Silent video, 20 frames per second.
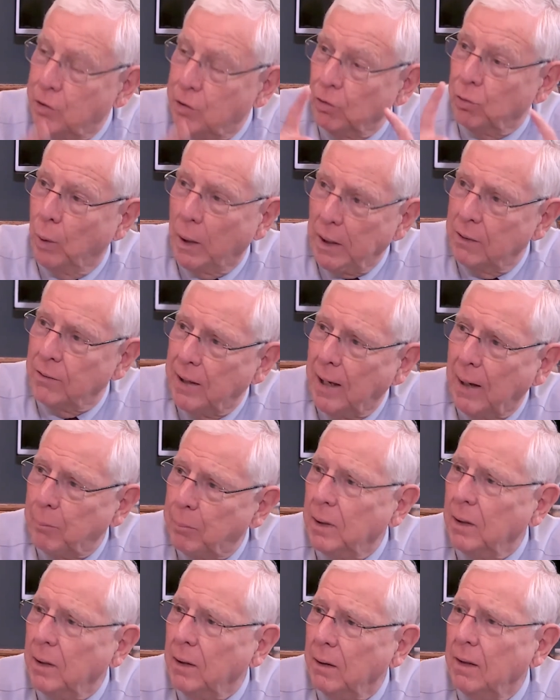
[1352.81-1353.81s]
which is what is
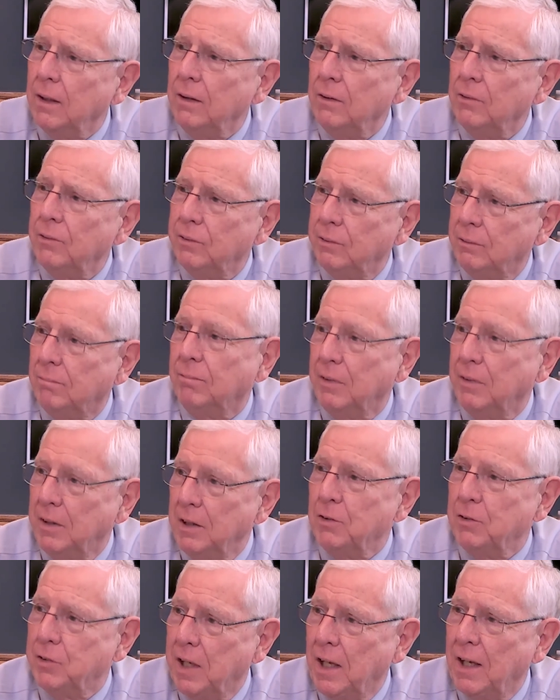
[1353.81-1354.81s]
happening
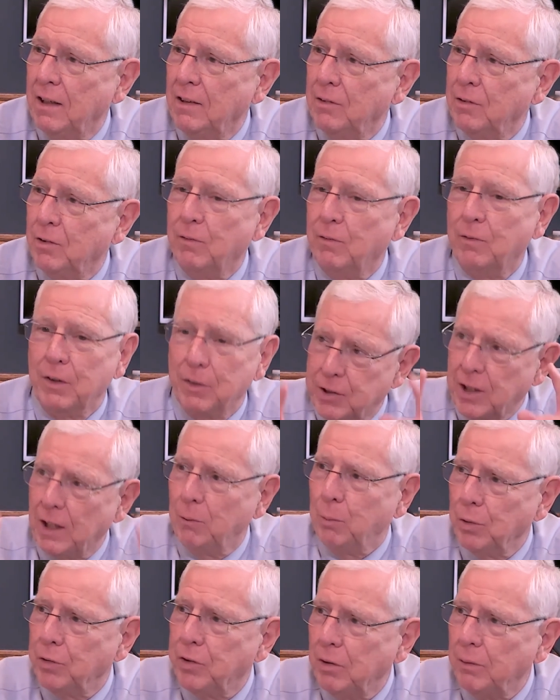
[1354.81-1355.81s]
these days, the
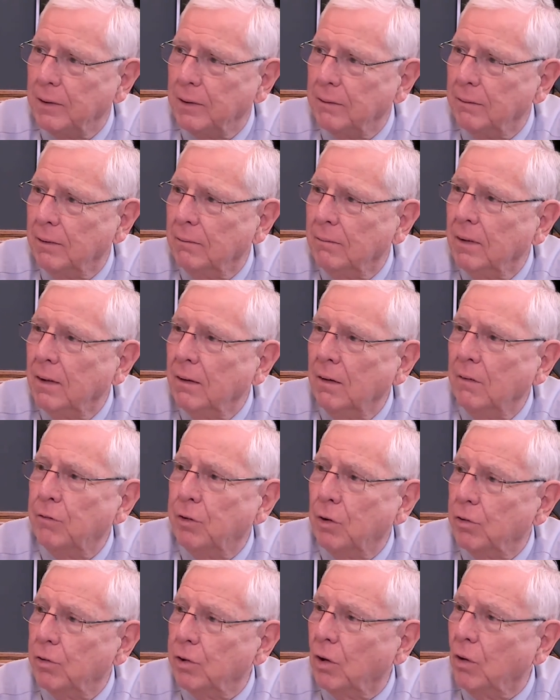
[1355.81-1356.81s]
state will do it
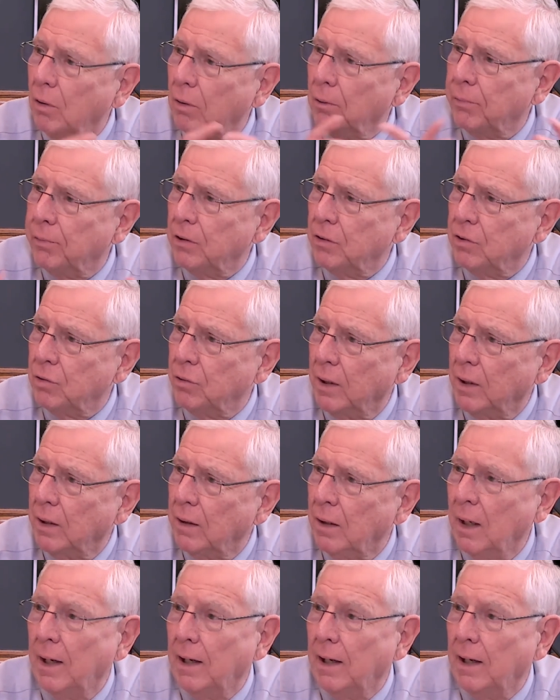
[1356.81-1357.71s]
if there's a call feature in it.